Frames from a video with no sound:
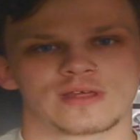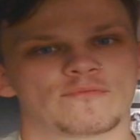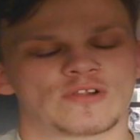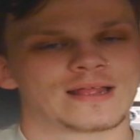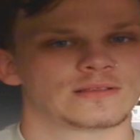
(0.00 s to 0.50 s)

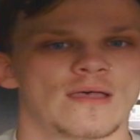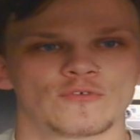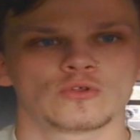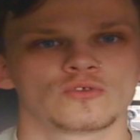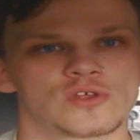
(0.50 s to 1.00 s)
have like
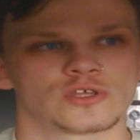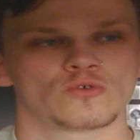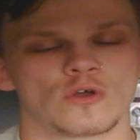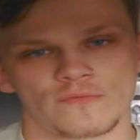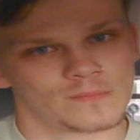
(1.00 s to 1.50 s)
levels and you
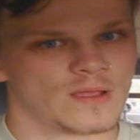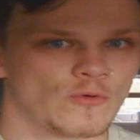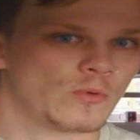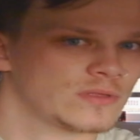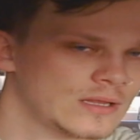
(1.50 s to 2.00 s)
go from
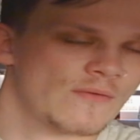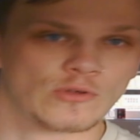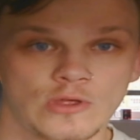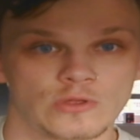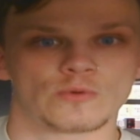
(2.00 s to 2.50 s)
level 1 to level 2,